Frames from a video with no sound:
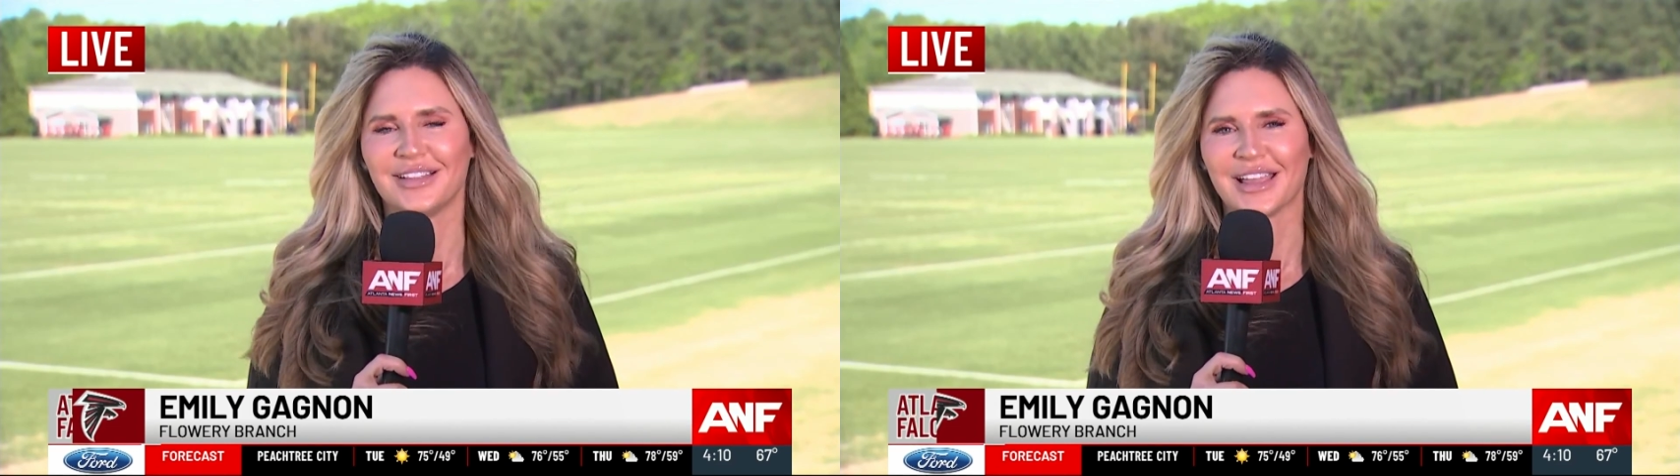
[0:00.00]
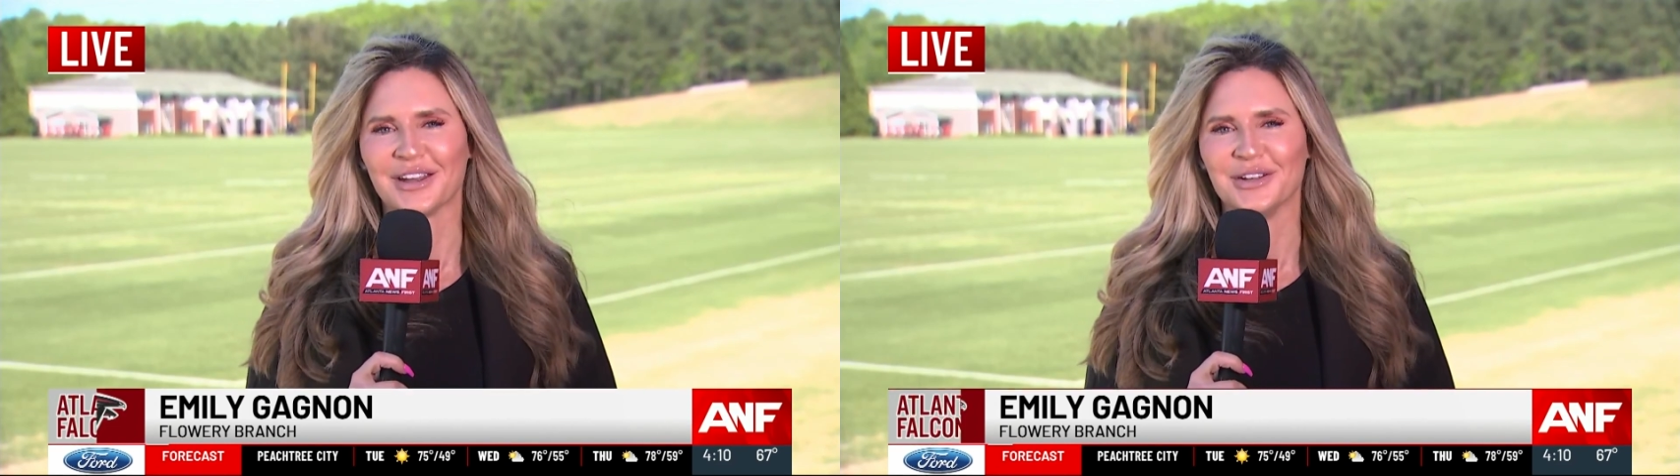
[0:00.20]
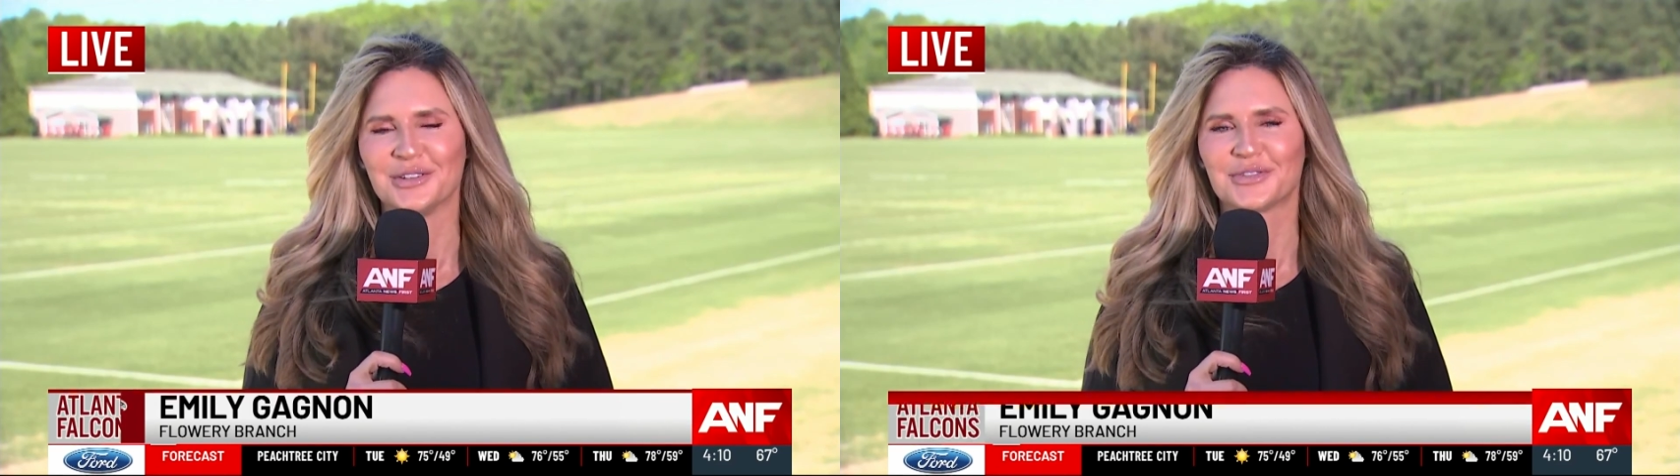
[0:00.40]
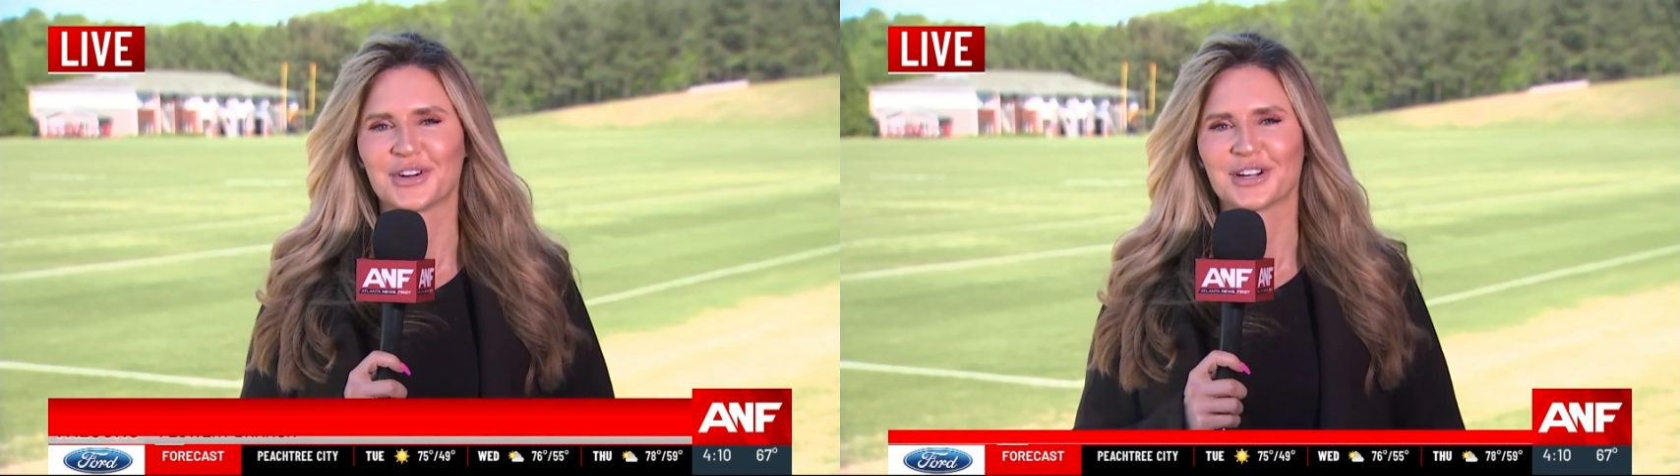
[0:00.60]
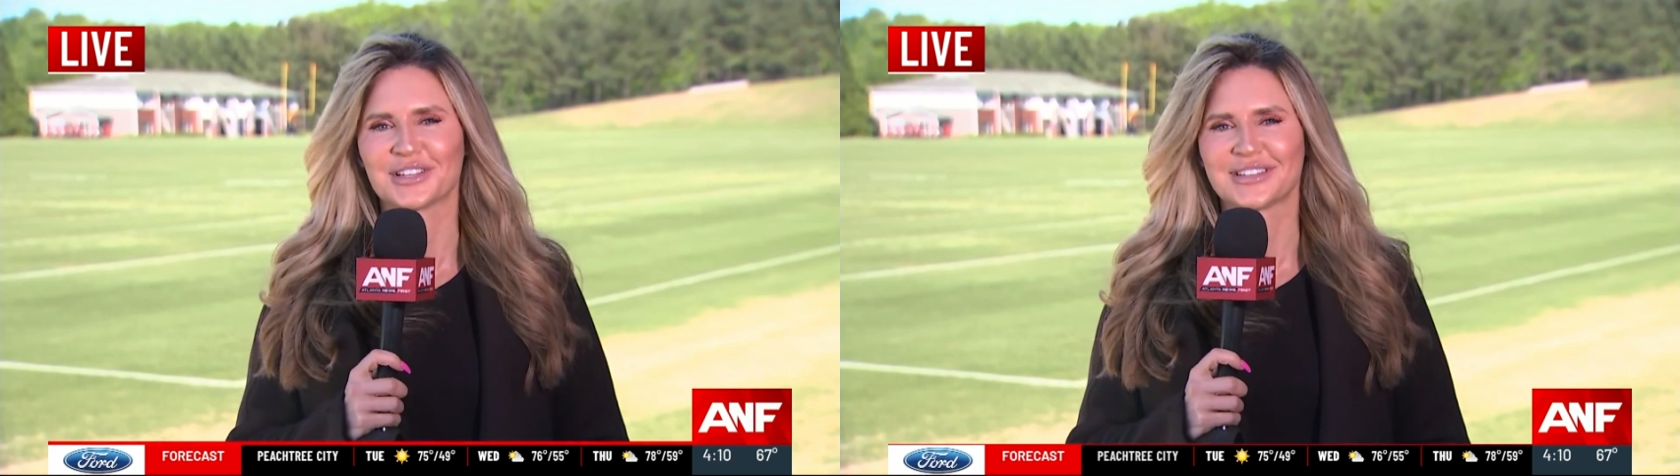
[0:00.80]
Atlanta News
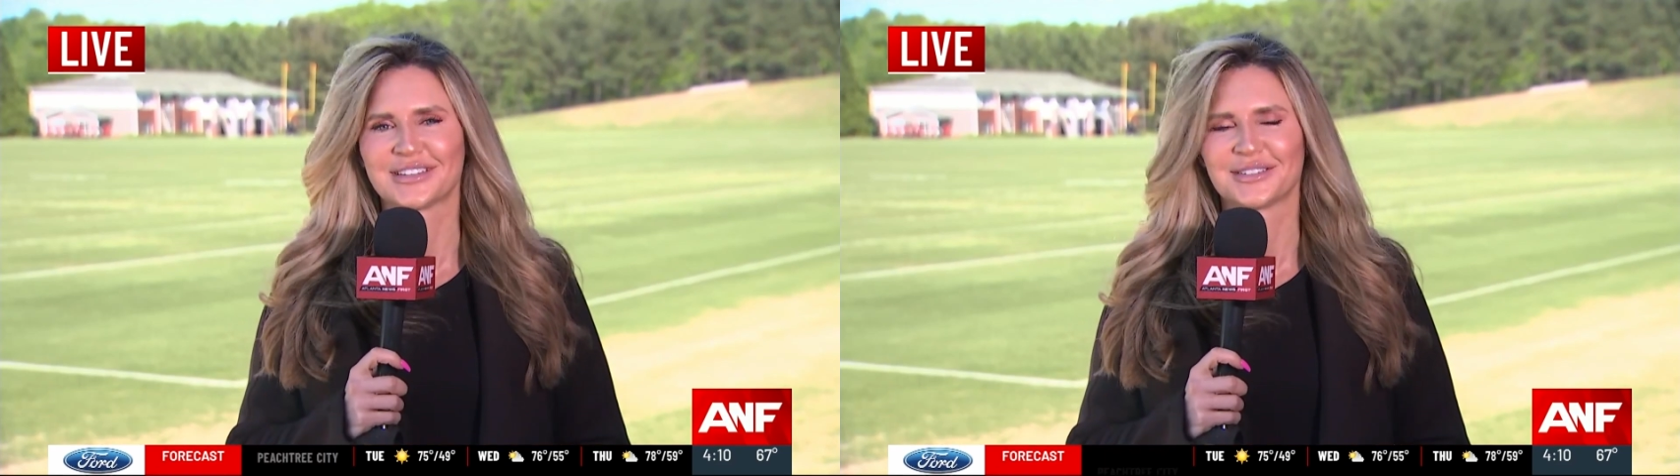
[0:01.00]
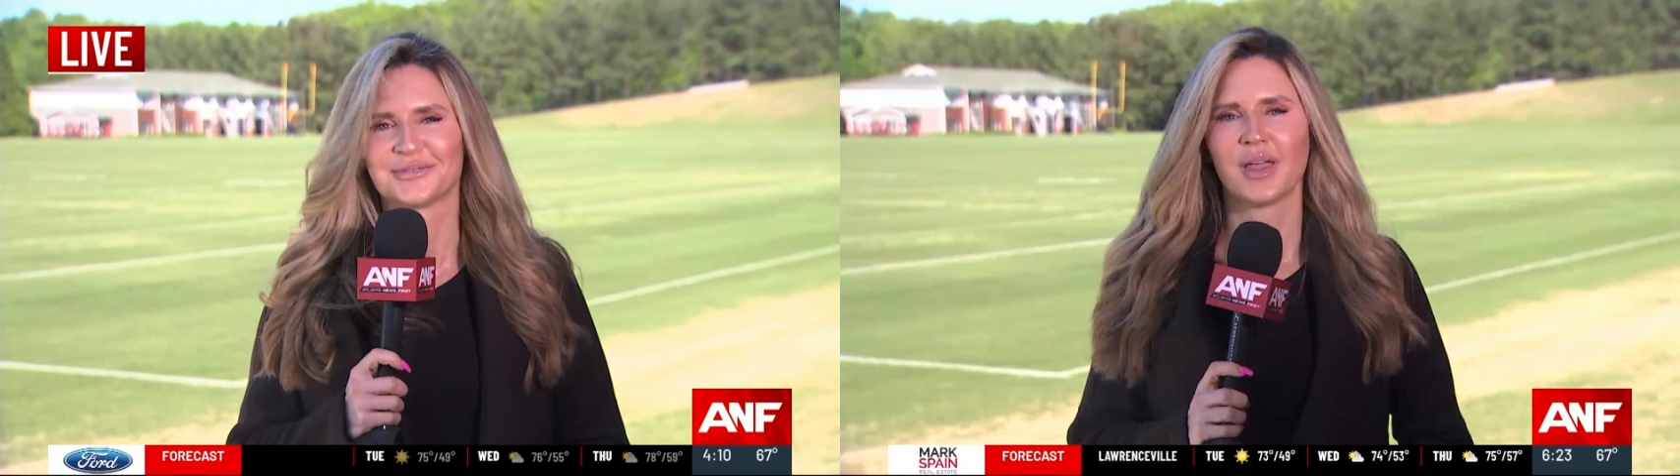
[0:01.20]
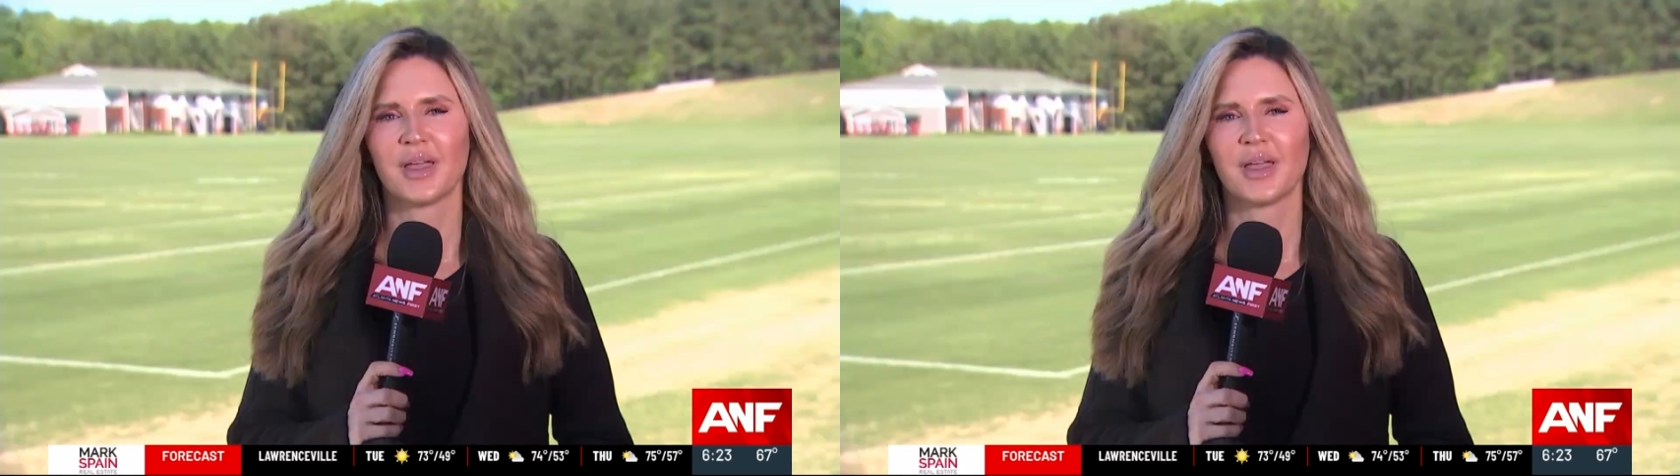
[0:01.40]
First.